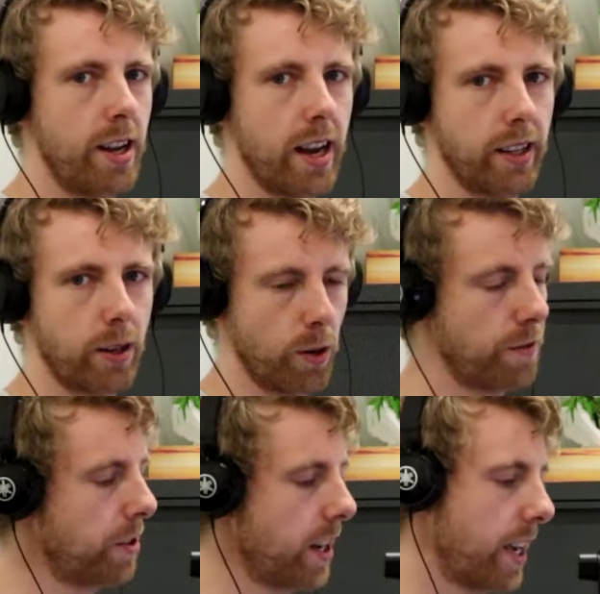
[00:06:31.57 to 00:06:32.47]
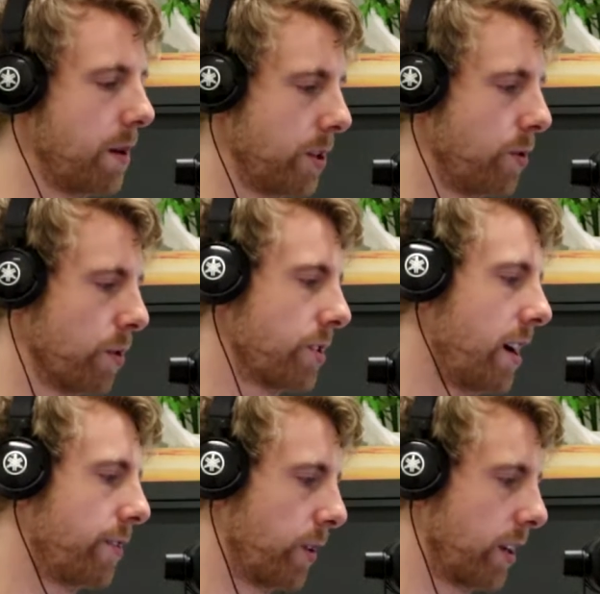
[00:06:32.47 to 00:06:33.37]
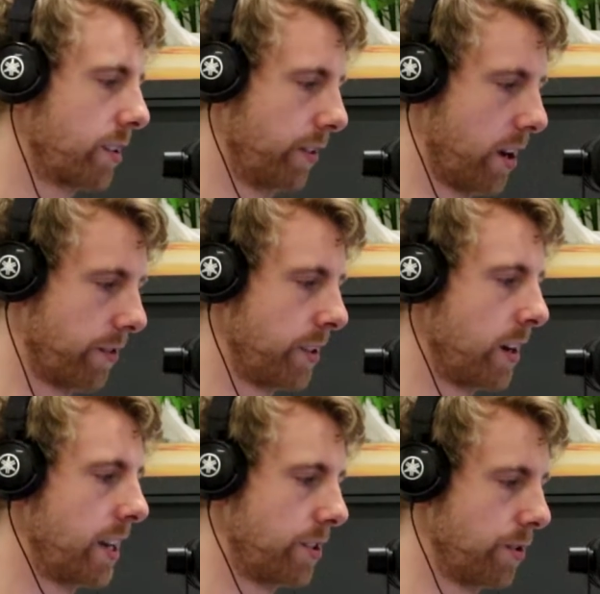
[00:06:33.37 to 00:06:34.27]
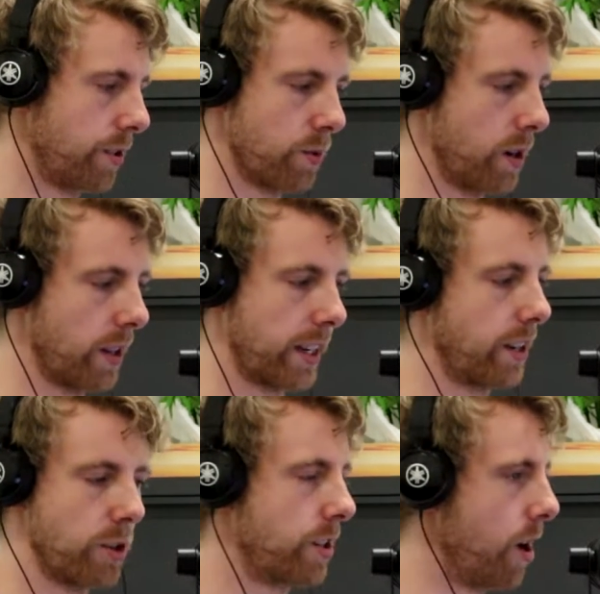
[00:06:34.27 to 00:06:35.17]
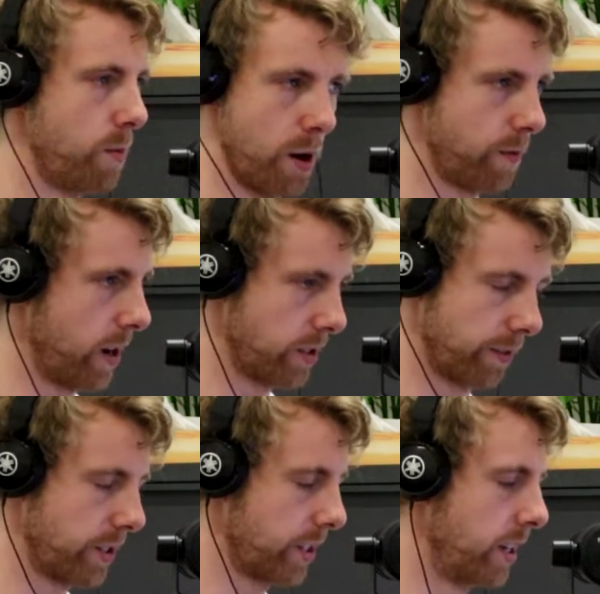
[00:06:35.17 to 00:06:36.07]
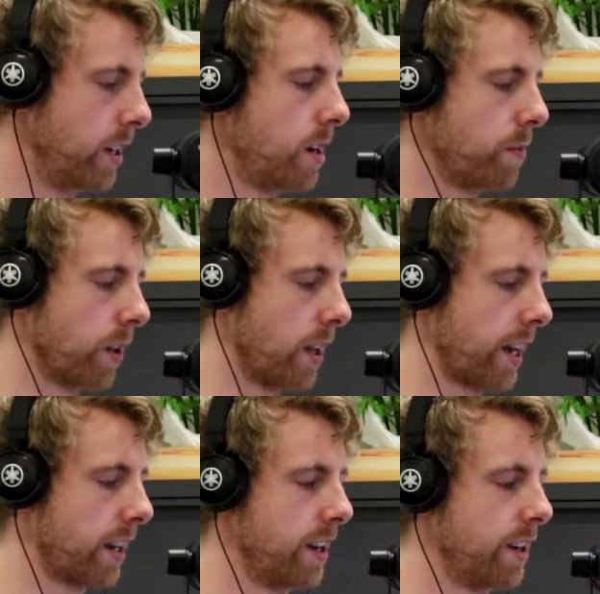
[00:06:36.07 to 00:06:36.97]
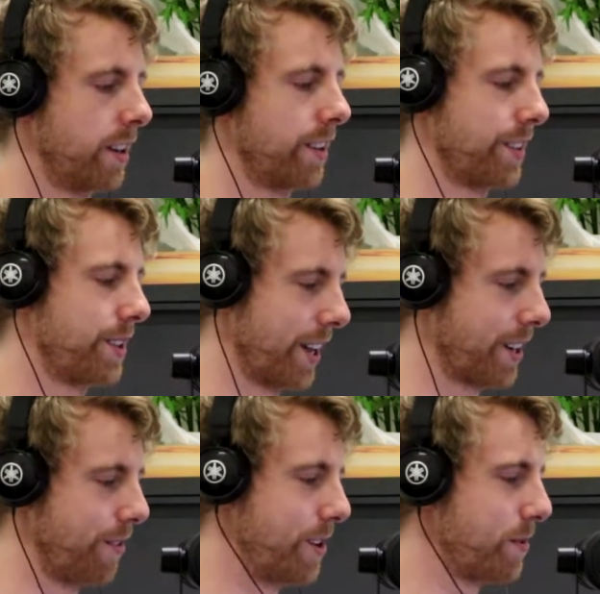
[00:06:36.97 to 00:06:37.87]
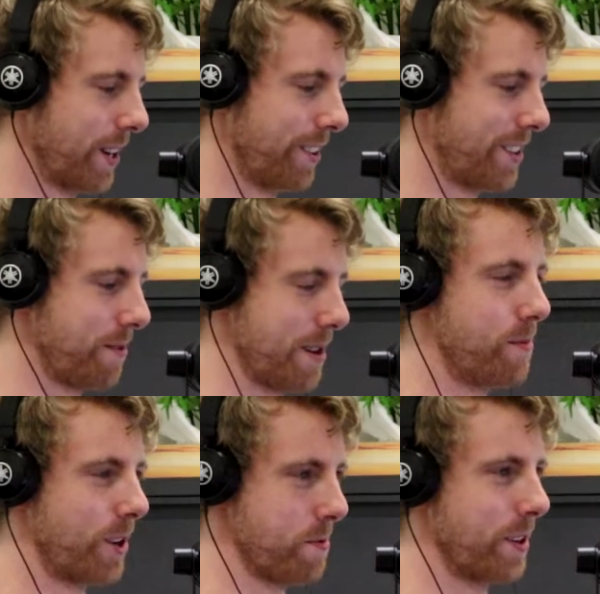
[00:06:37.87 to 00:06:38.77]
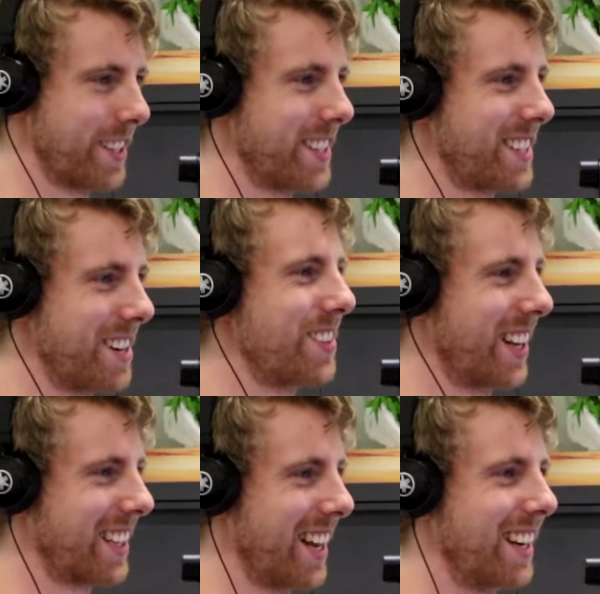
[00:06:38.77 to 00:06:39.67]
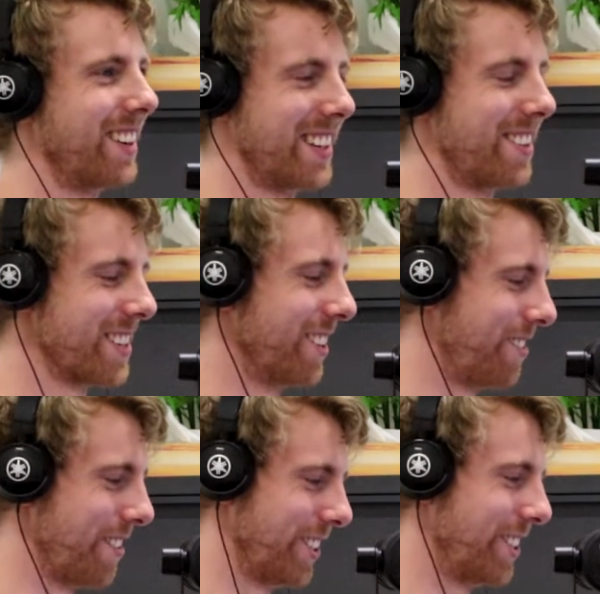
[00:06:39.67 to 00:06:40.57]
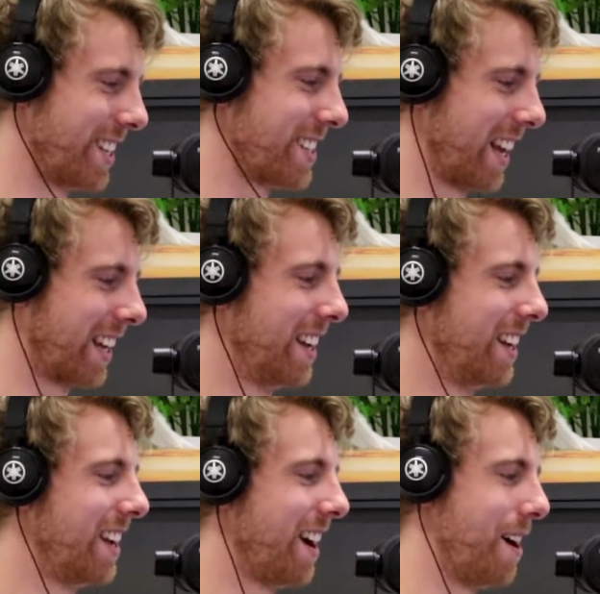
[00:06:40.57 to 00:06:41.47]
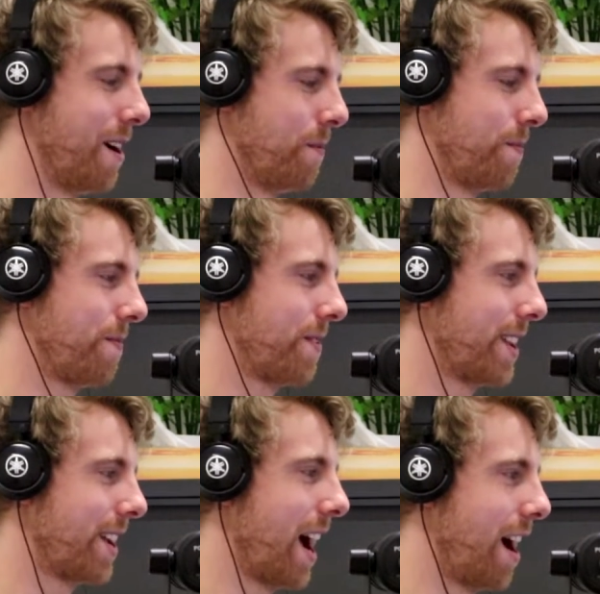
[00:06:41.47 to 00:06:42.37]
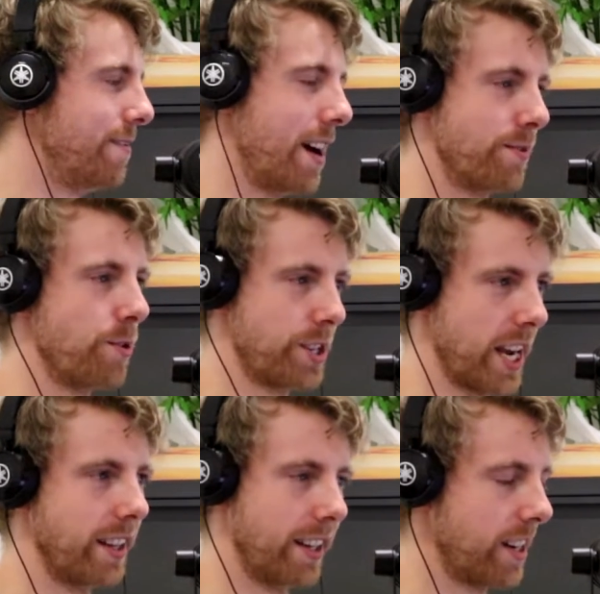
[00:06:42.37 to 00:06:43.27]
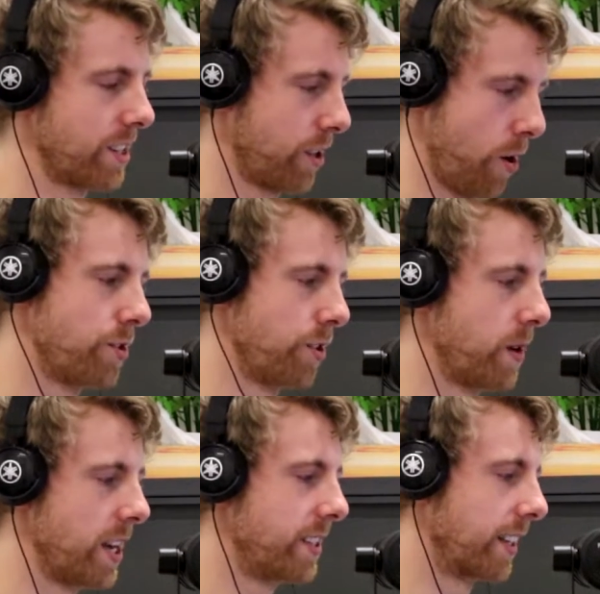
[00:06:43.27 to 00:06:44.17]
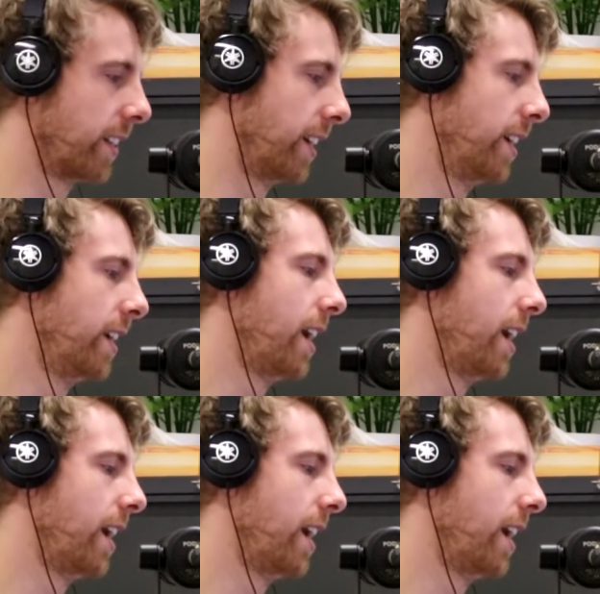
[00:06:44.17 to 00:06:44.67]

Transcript: And like, what if you're in that camp but you also have a relatively healthy diet too as well? Like it could go both ways, obviously. But like we spend a lot of time around bodybuilders and stuff like that. And there is a lot of people who just like have a routine that they just go to basically.